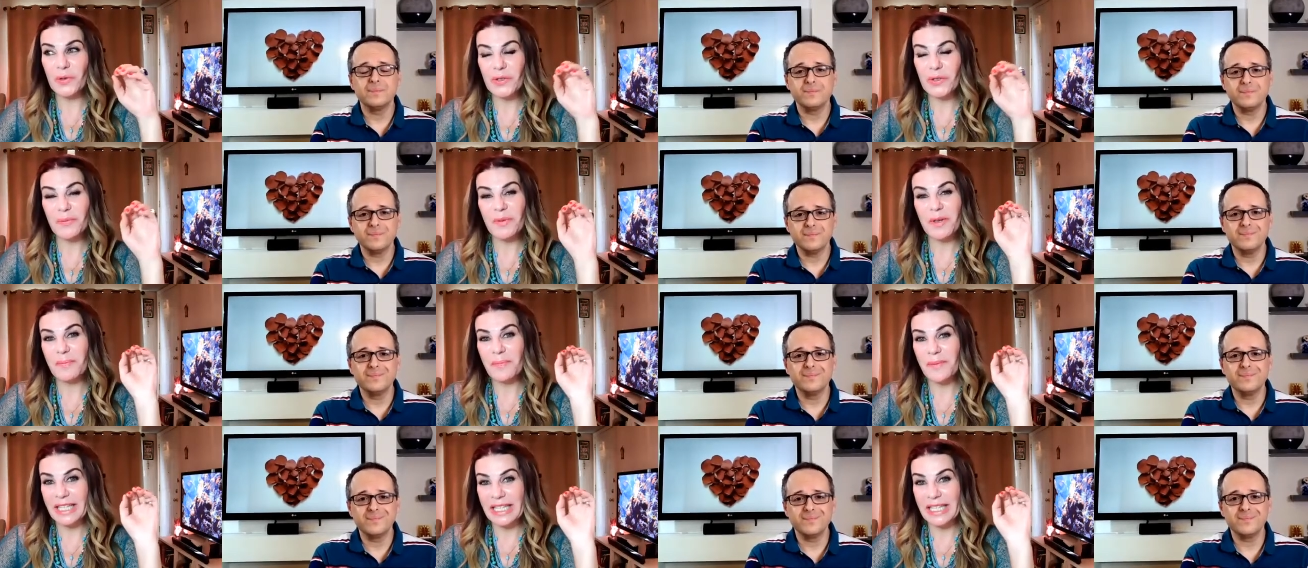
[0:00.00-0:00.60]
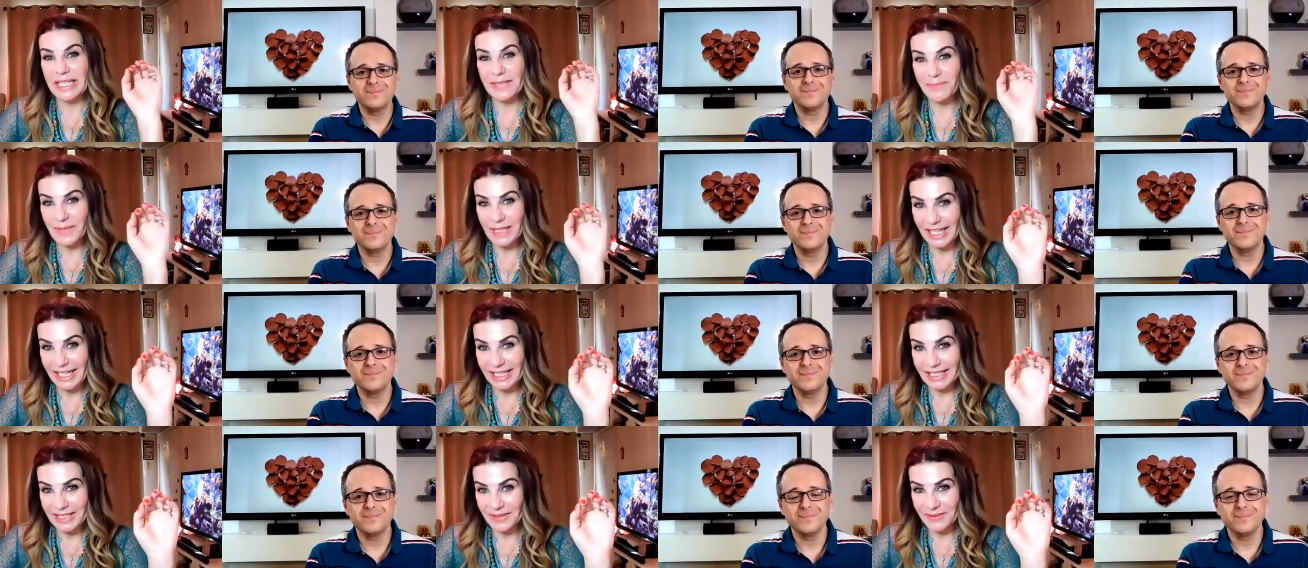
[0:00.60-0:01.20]
Speaker 1: to be
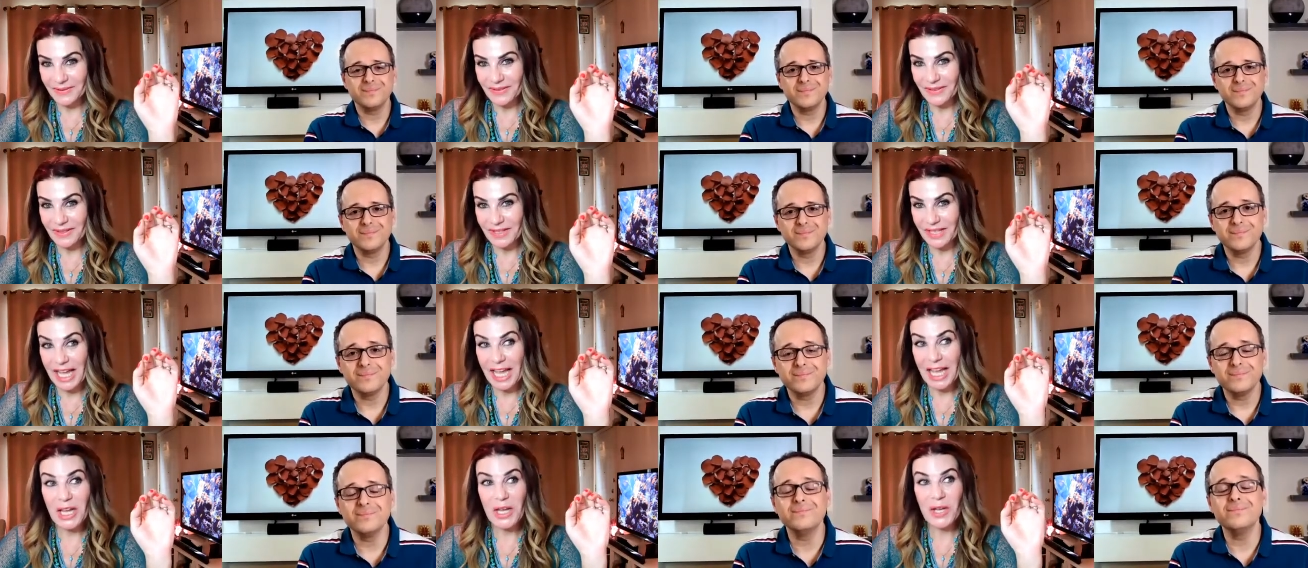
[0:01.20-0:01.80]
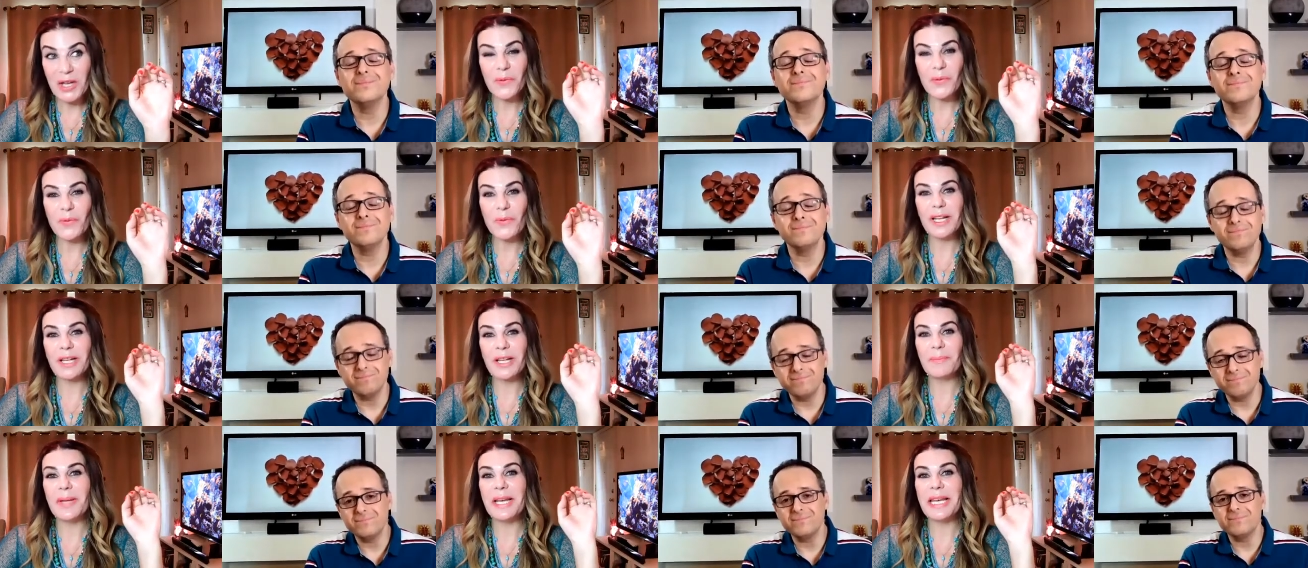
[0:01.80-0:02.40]
manipulative. They will
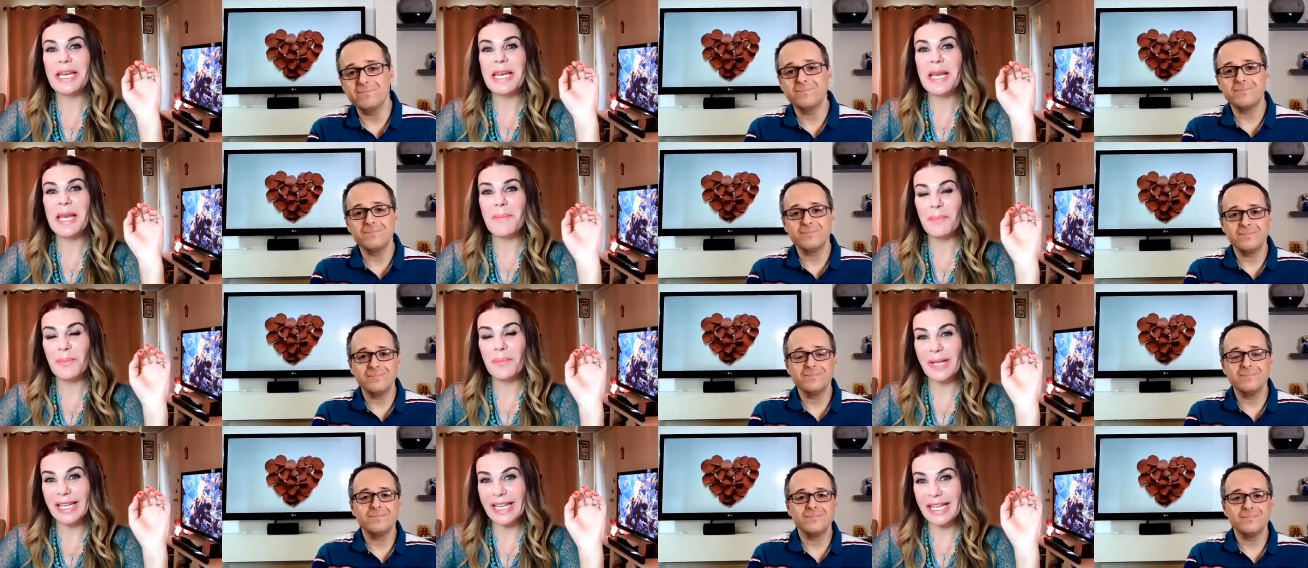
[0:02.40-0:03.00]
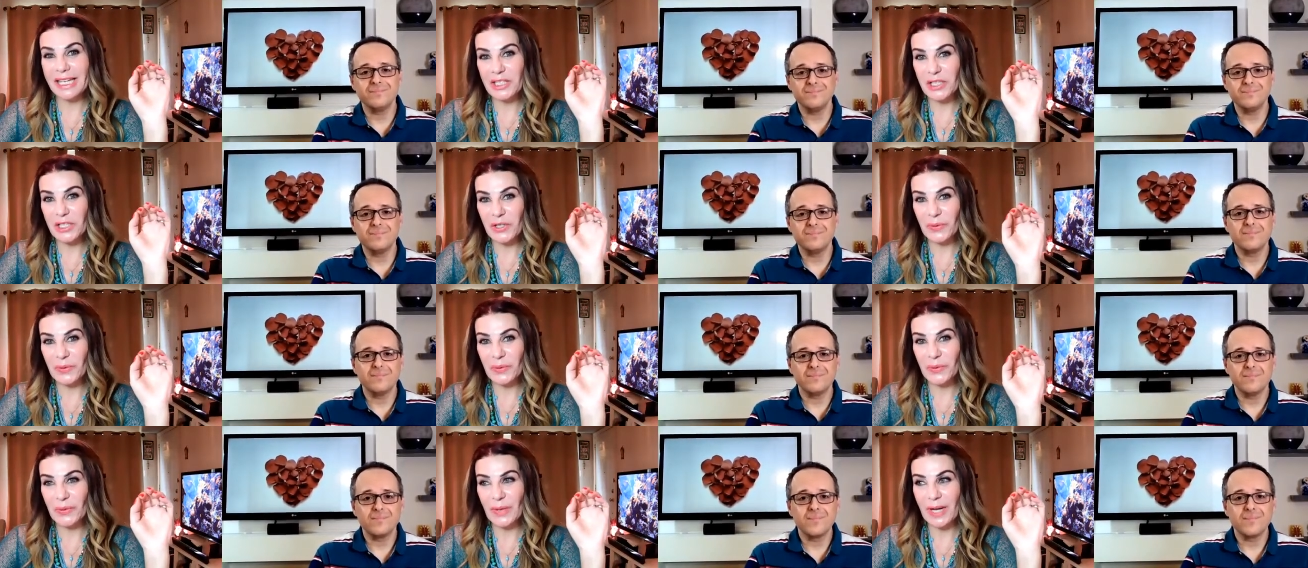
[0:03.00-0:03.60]
manipulate
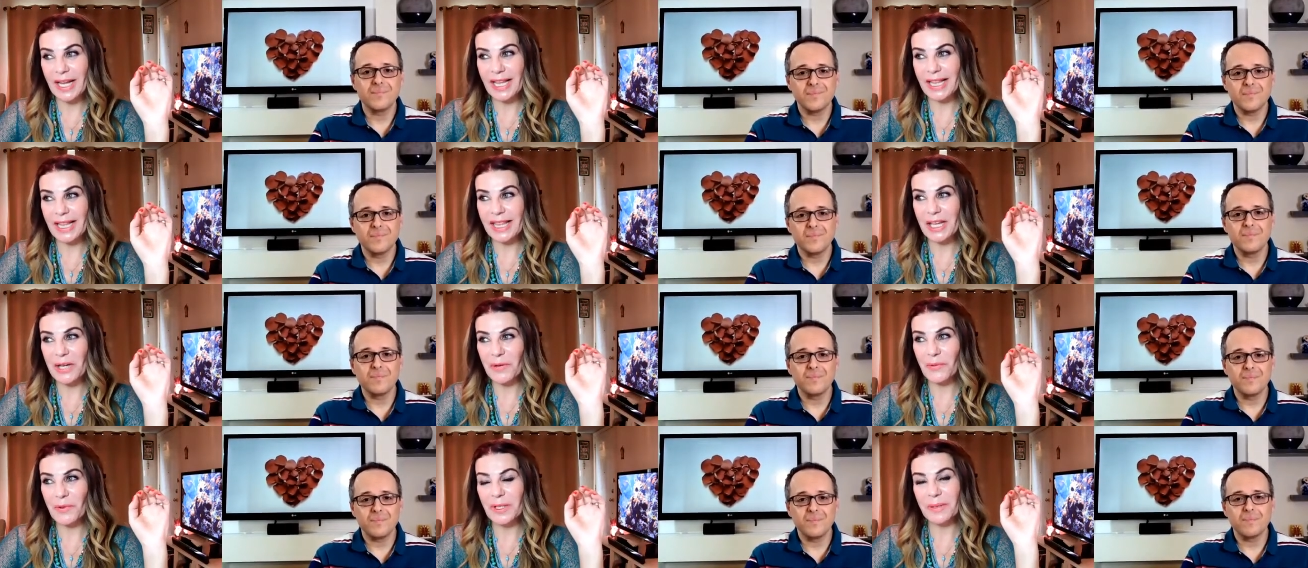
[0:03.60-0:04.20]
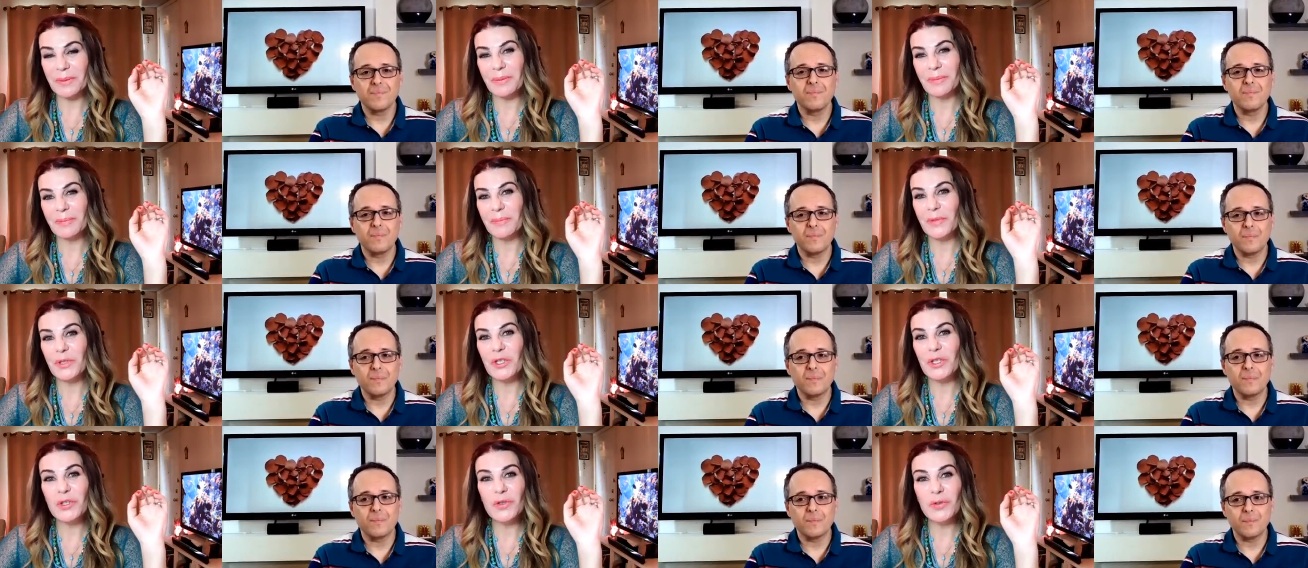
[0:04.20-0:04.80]
you and they will
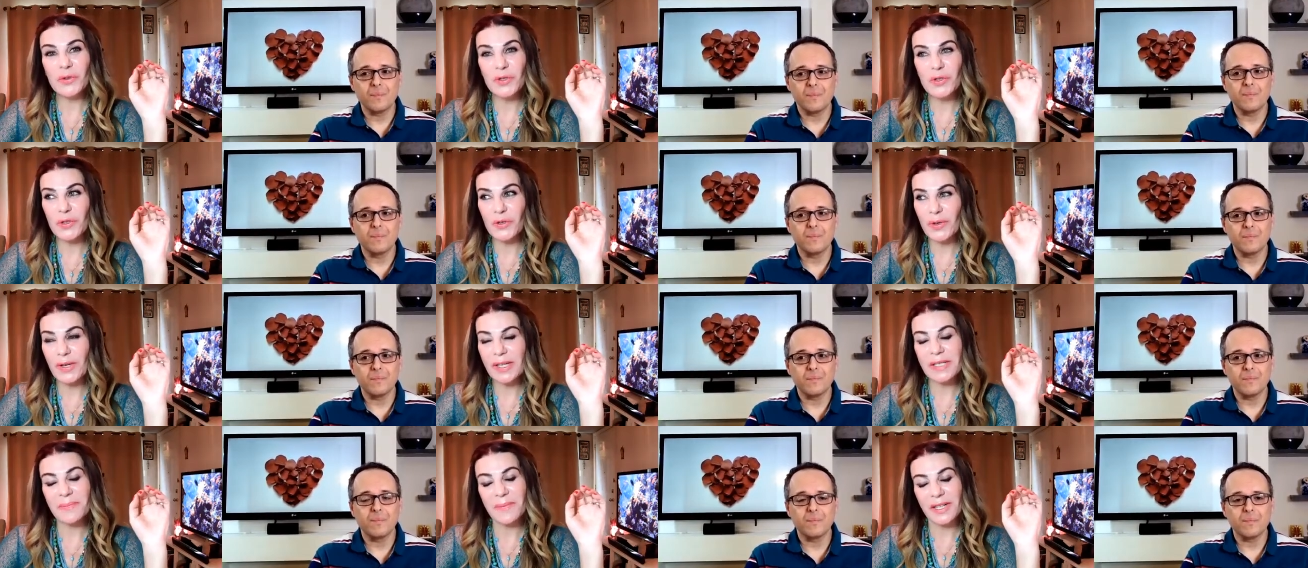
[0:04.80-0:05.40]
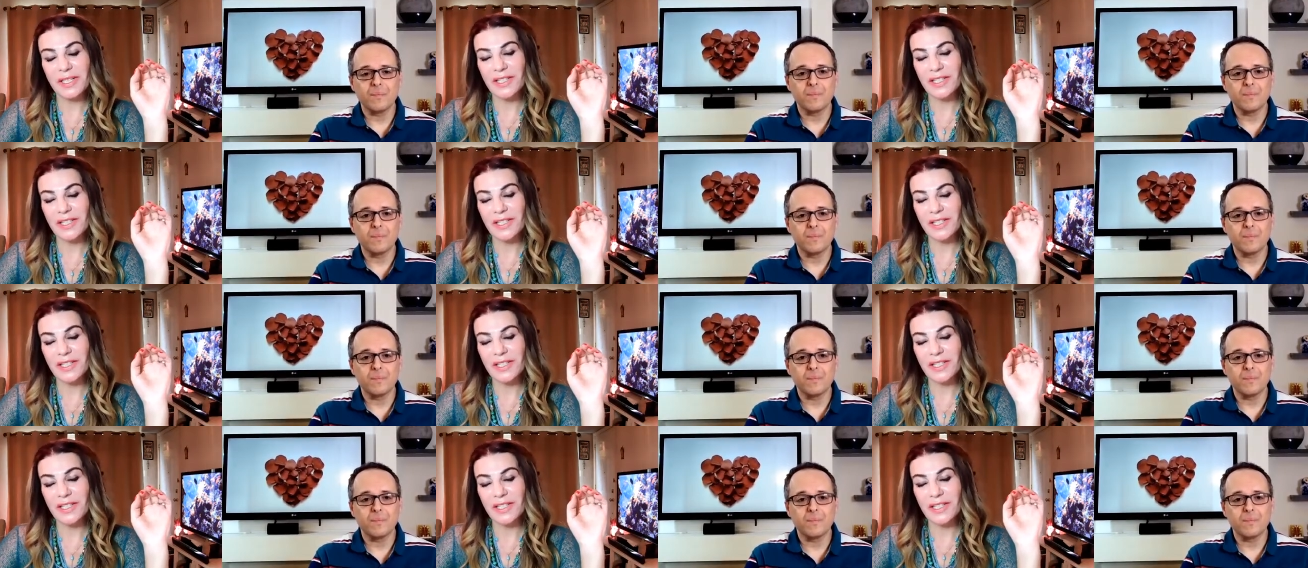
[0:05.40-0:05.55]
use you as much